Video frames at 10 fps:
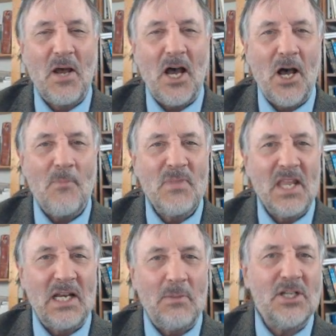
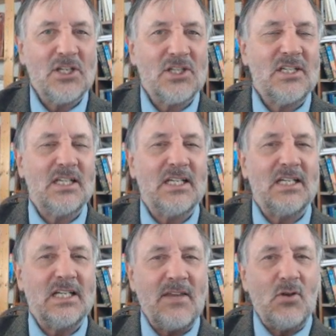let me just
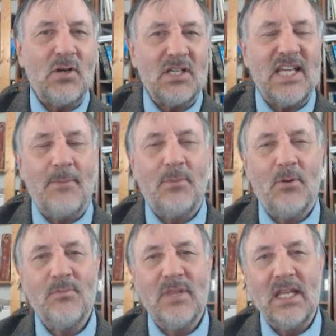give you an
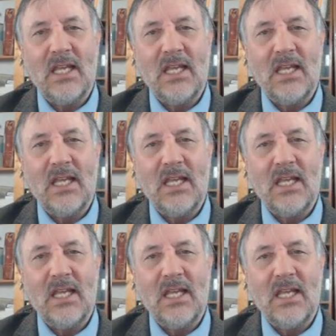example